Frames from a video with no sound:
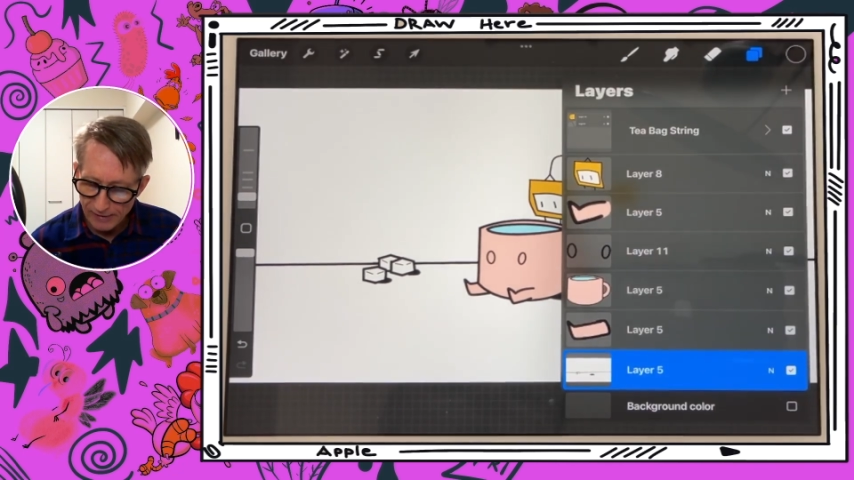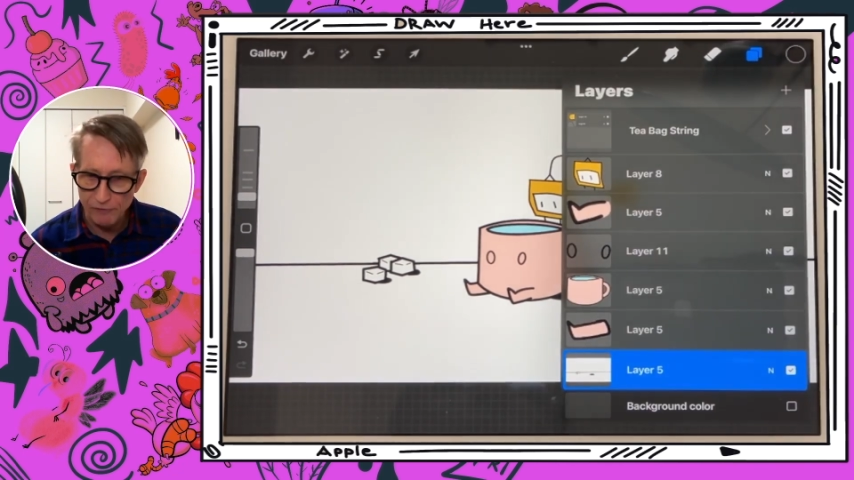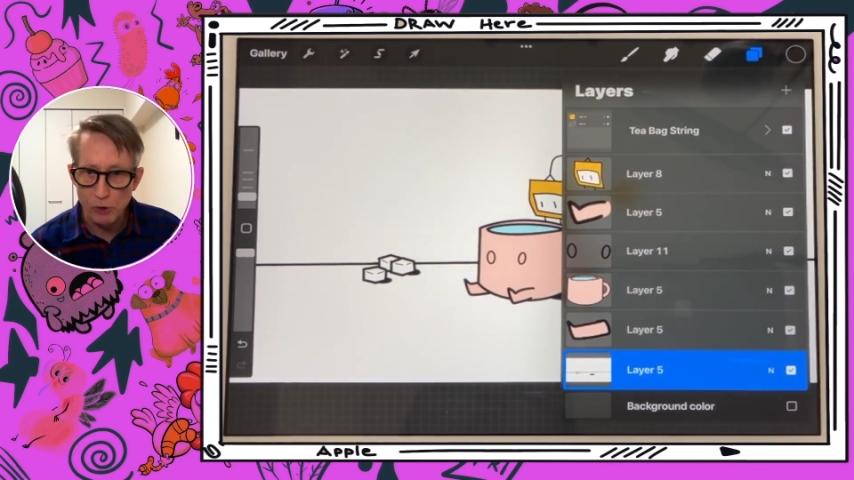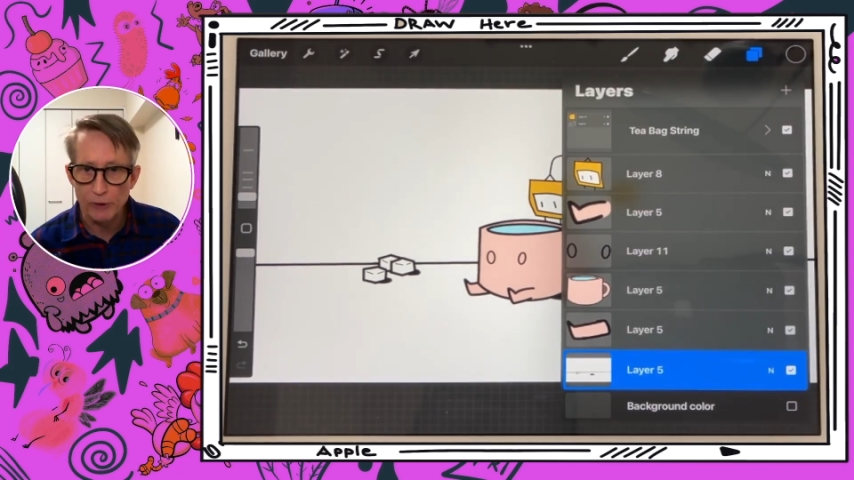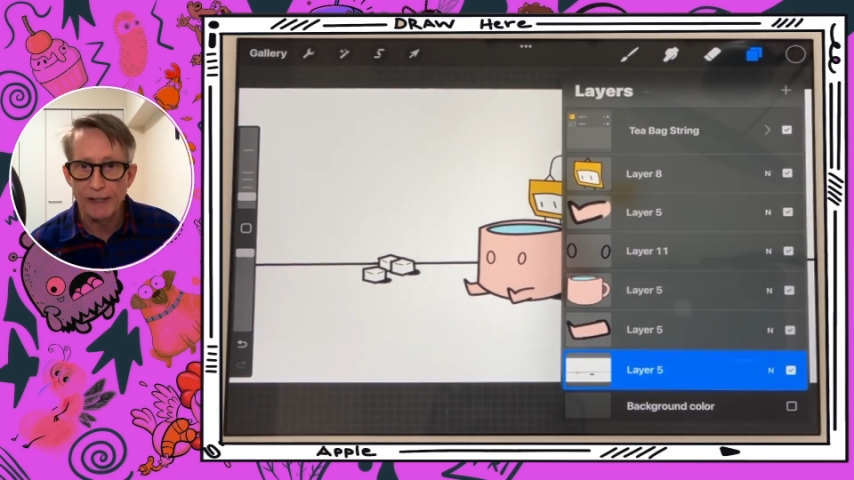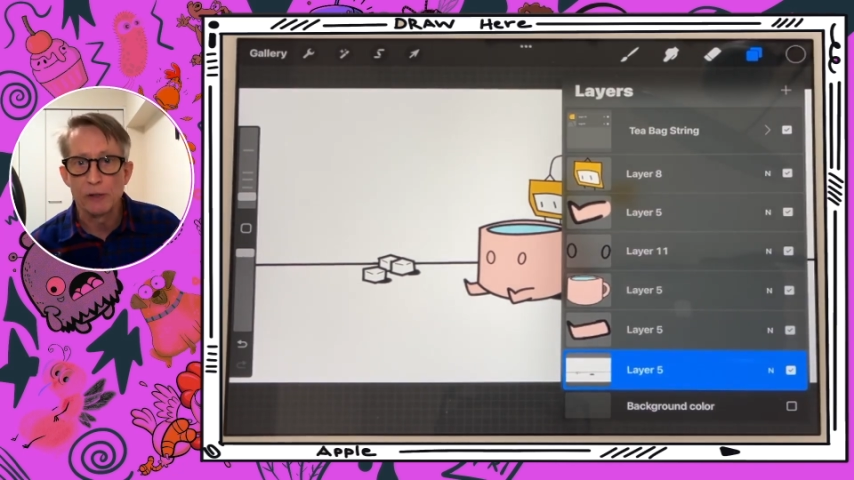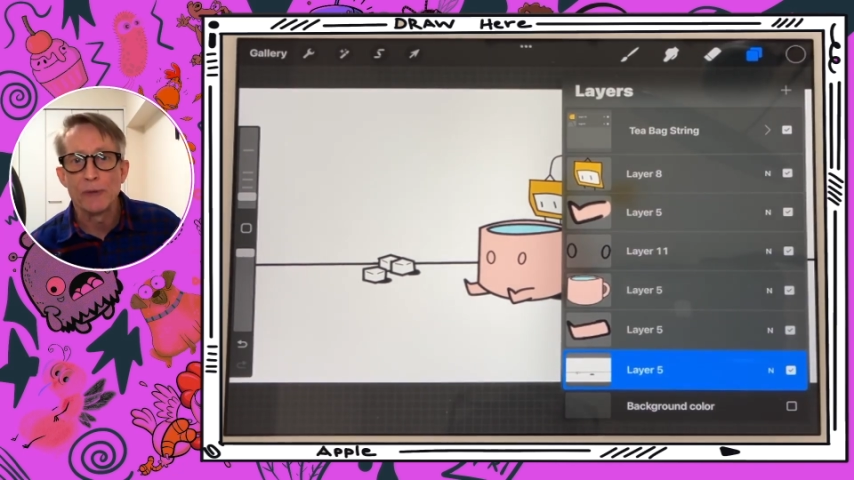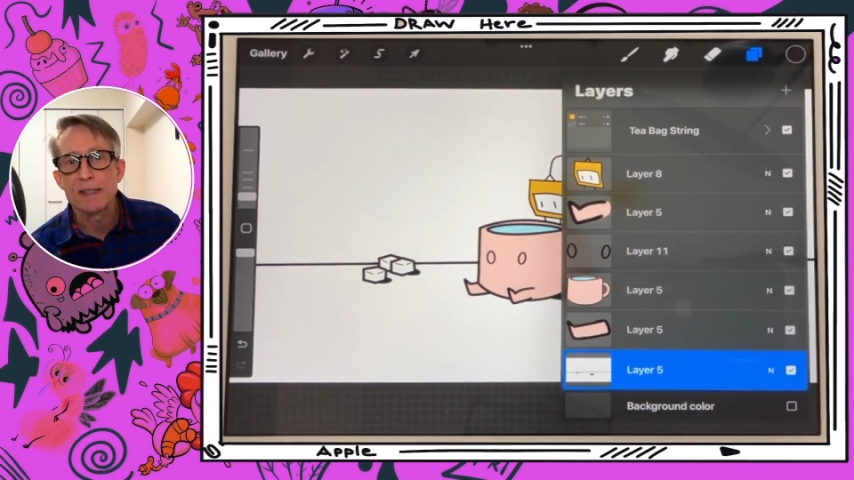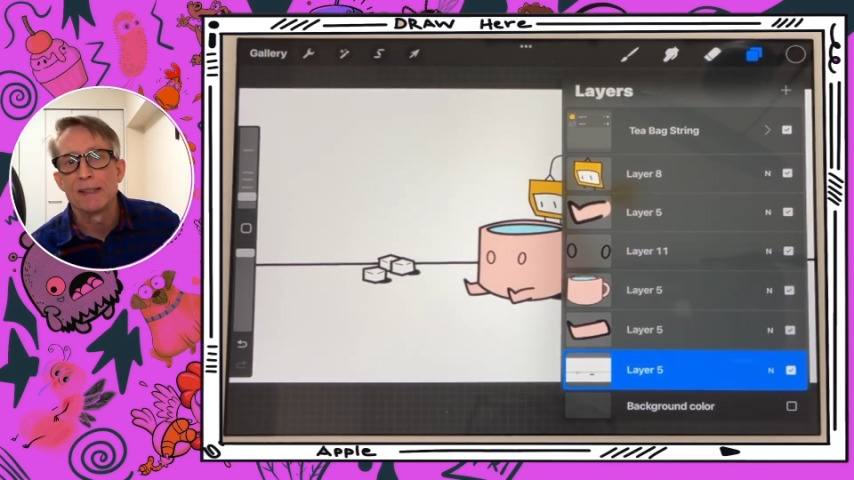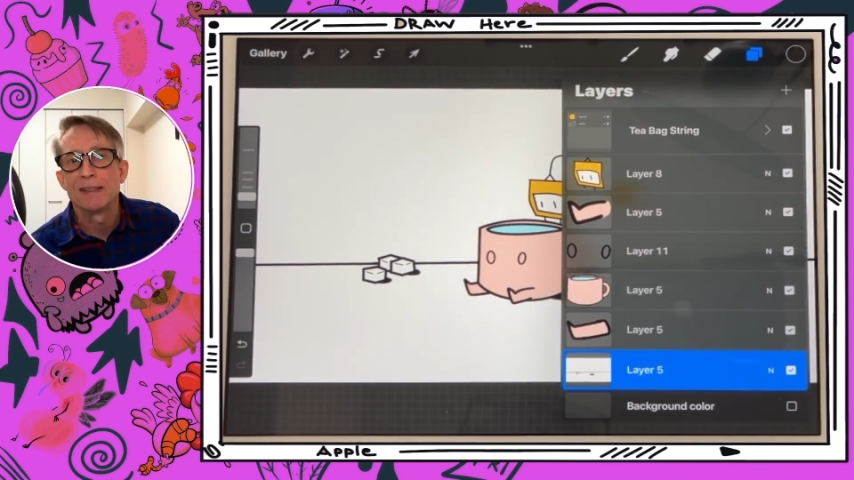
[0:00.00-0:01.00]
If you are
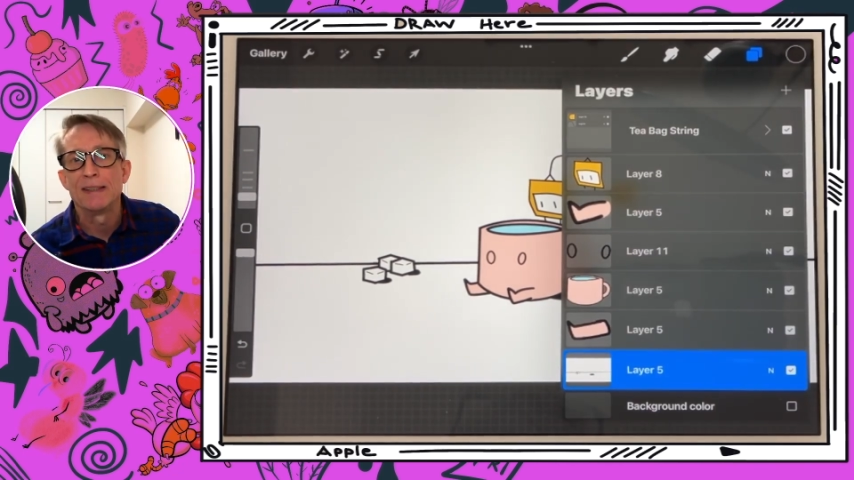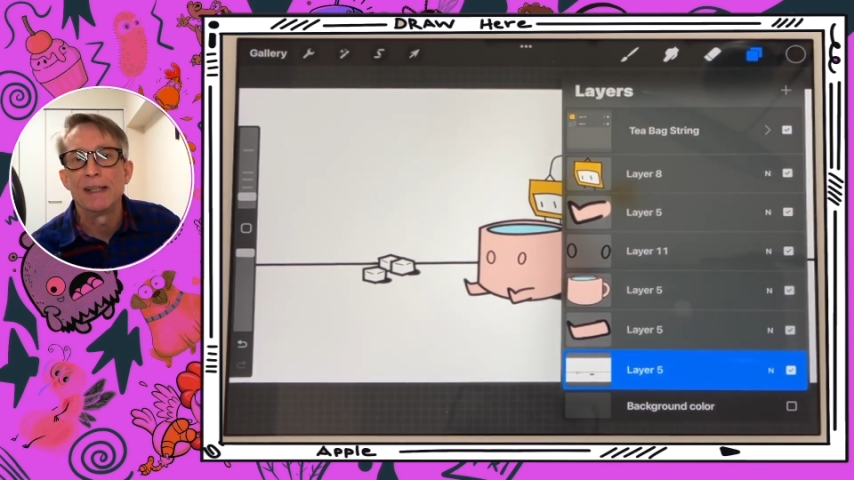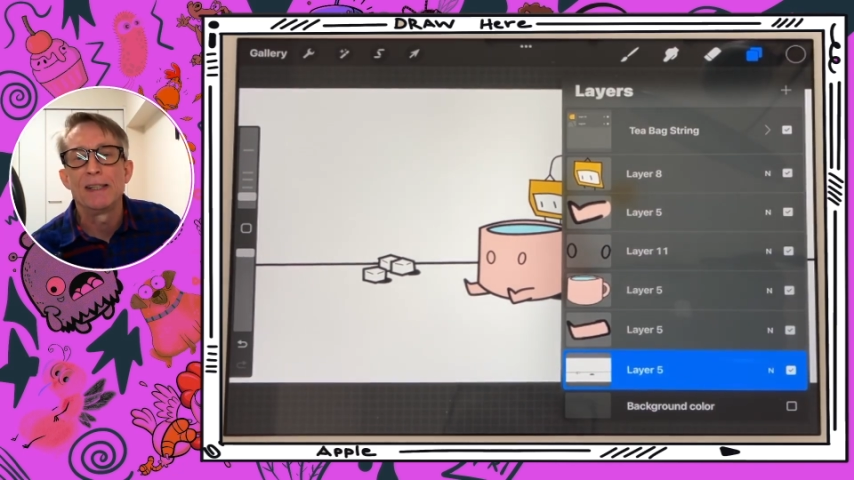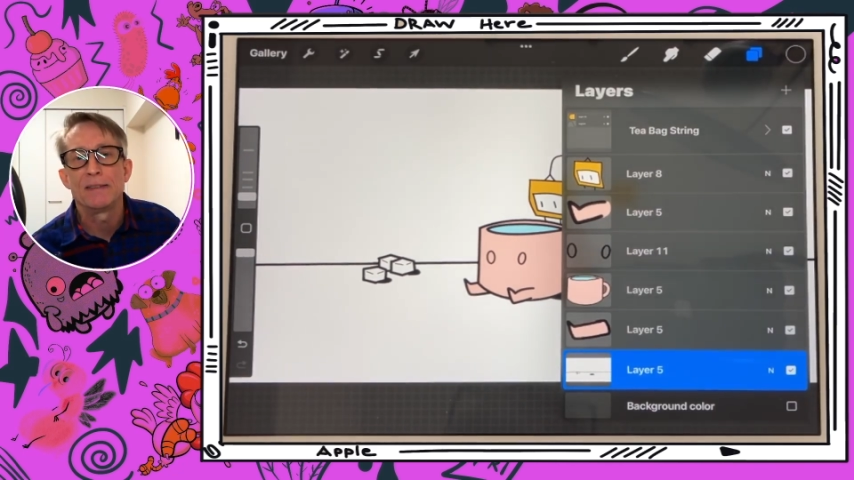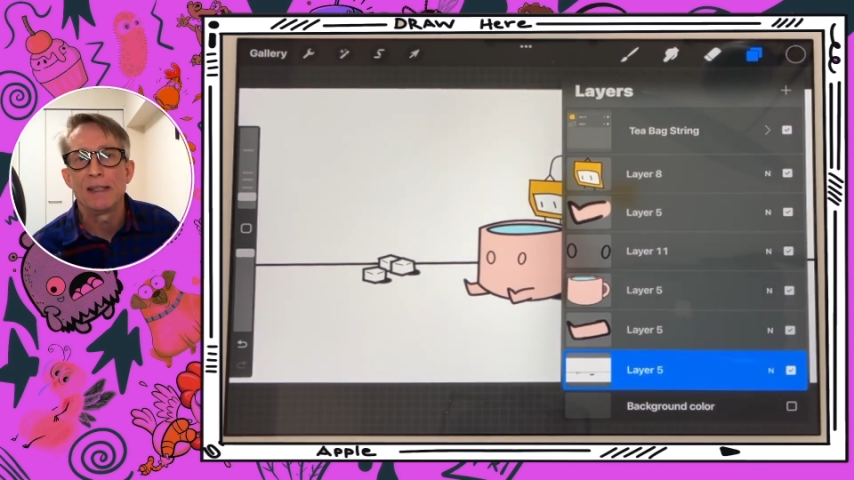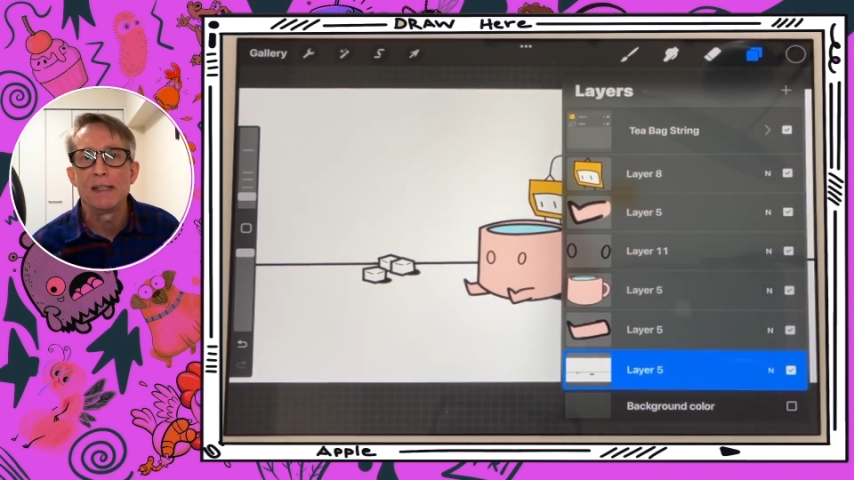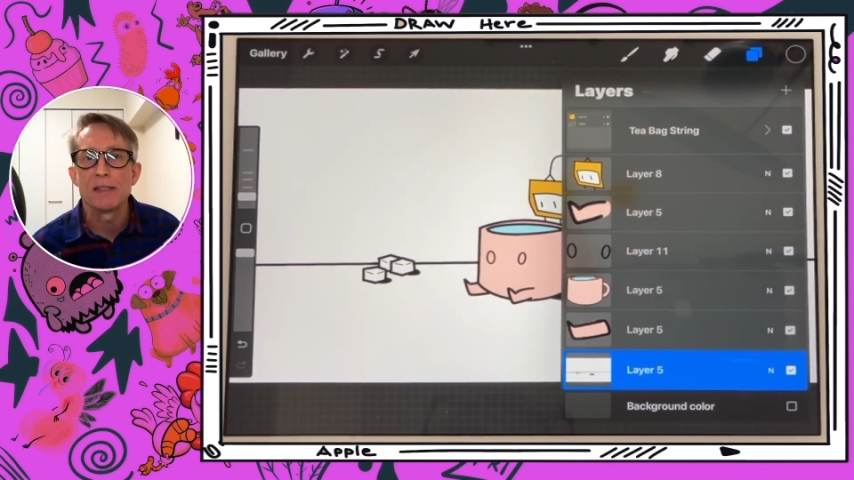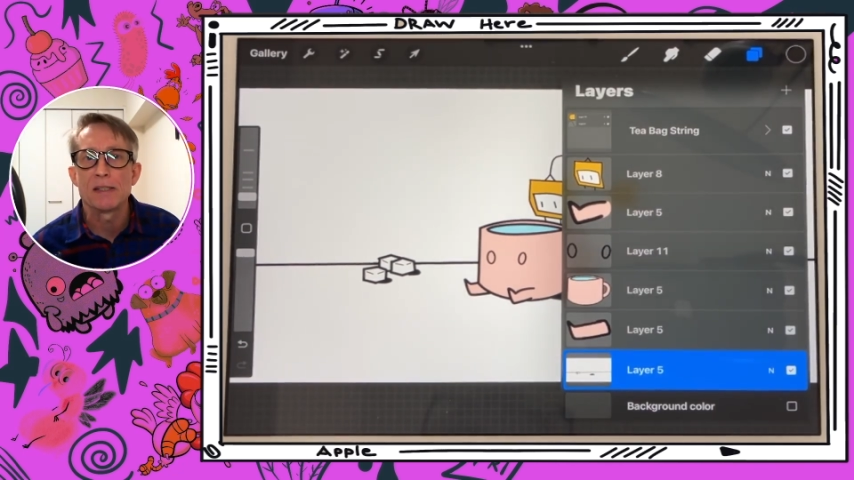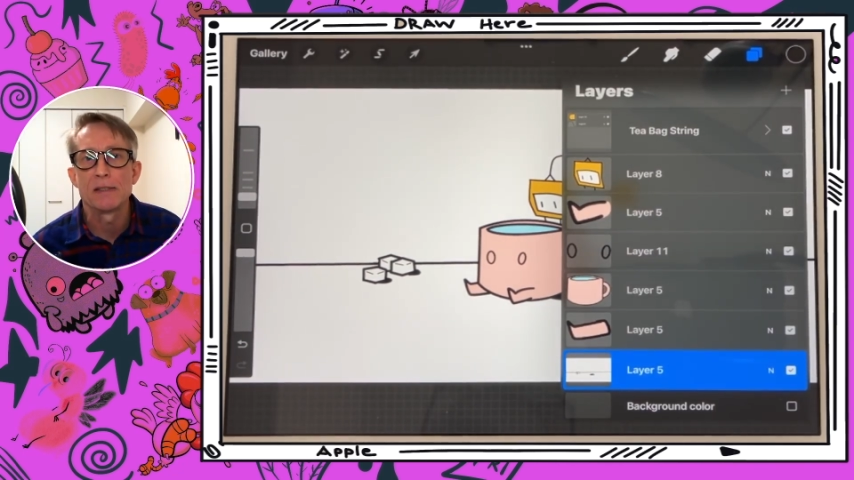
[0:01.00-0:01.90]
interested in getting these,